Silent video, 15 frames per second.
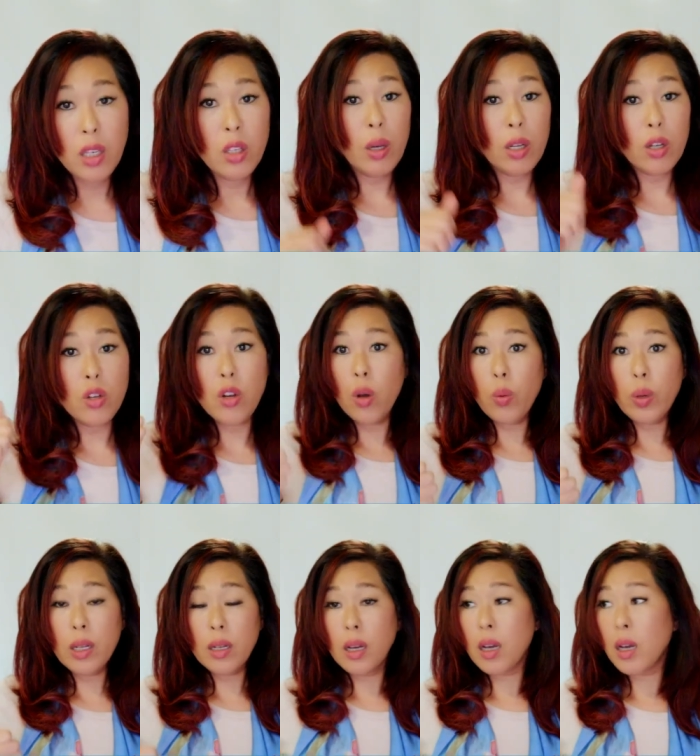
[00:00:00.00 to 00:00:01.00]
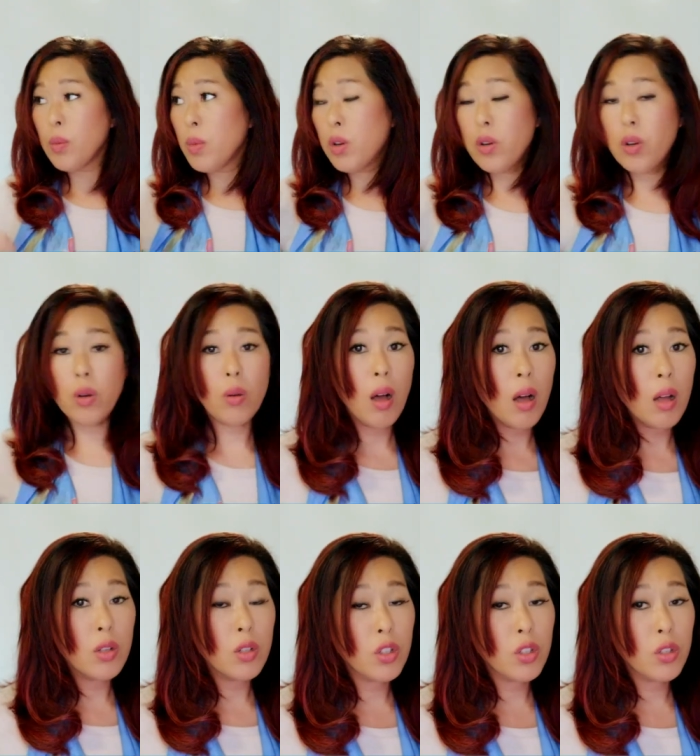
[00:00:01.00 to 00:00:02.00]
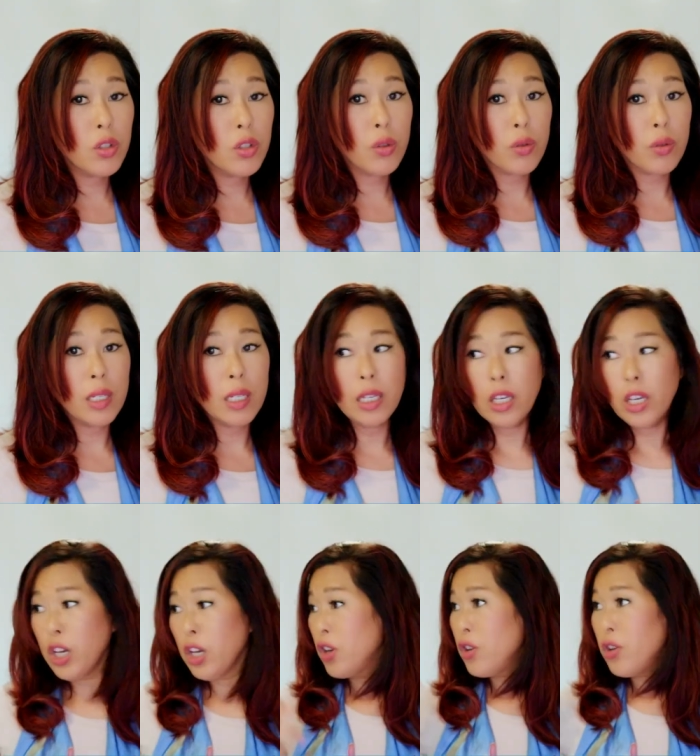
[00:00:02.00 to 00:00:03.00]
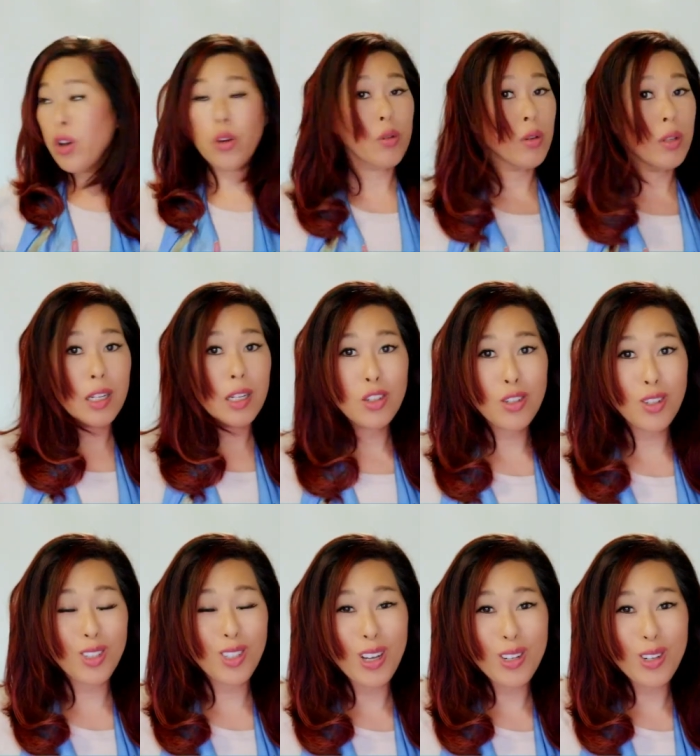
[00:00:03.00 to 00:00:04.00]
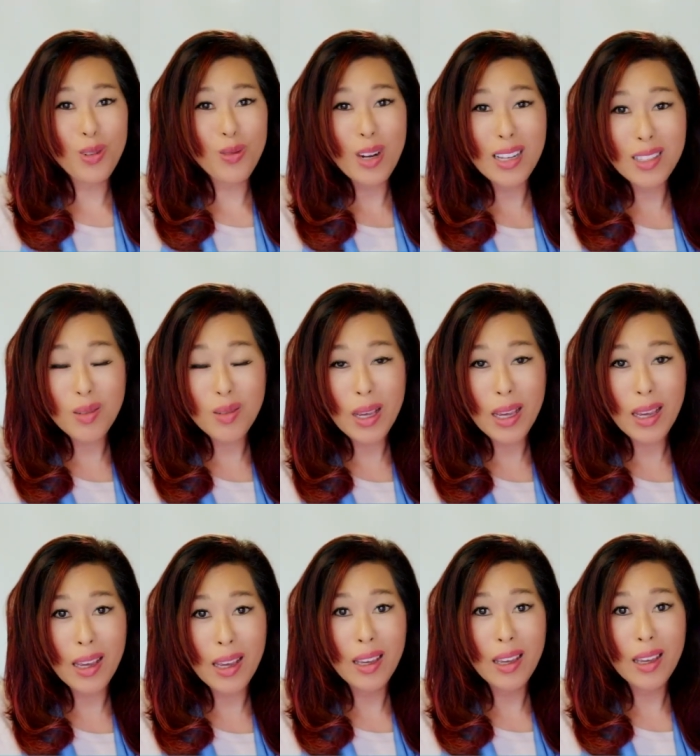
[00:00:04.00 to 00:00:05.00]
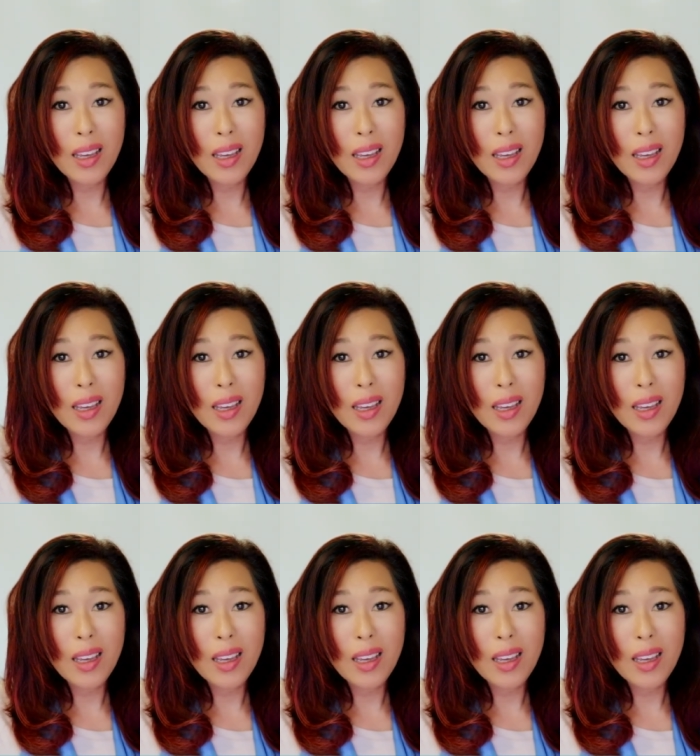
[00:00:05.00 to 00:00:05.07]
You had no income, no college degree, no credentials on your resume.